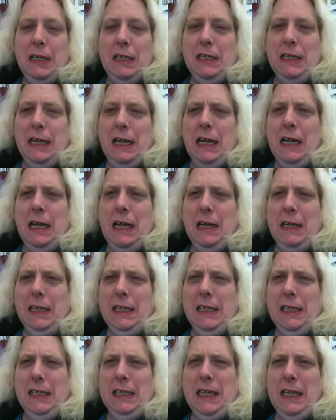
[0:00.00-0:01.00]
that
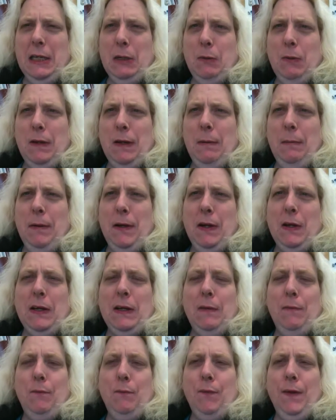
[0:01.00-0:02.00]
take away
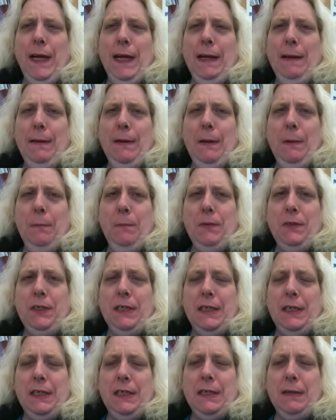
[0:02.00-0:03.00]
American freedoms
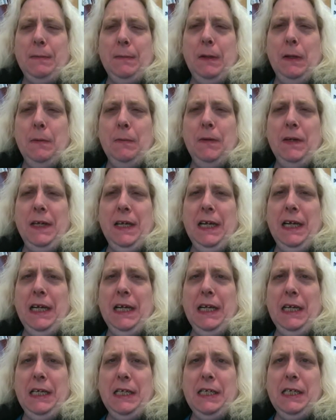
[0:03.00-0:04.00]
and civil
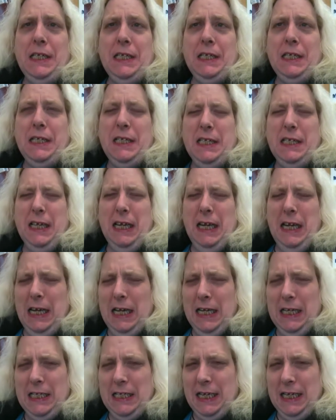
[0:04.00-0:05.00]
liberties,
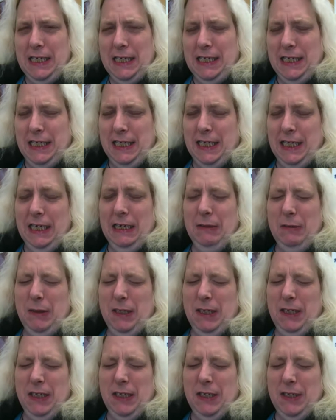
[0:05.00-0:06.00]
as I see it with
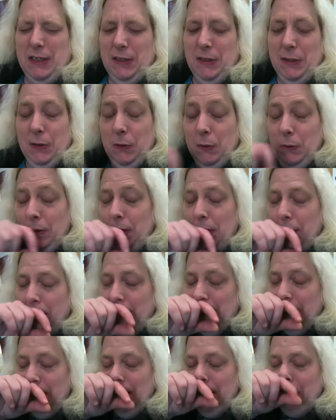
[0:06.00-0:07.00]
his new
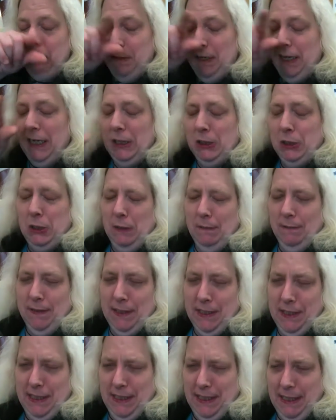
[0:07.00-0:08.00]
expansion of the
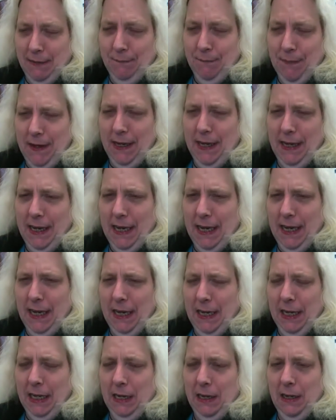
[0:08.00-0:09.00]

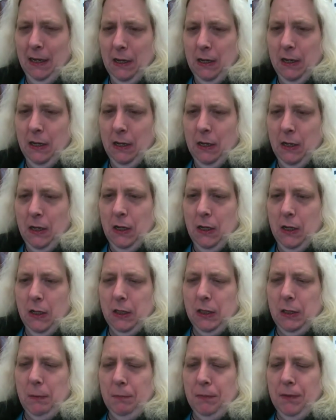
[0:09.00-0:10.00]
CFAA,
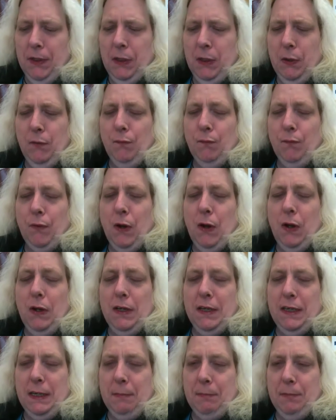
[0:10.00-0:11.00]
Computer
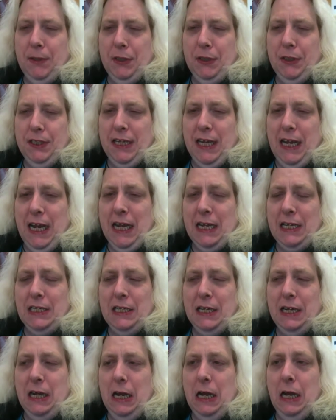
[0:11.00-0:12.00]
Fraud and Abuse Act.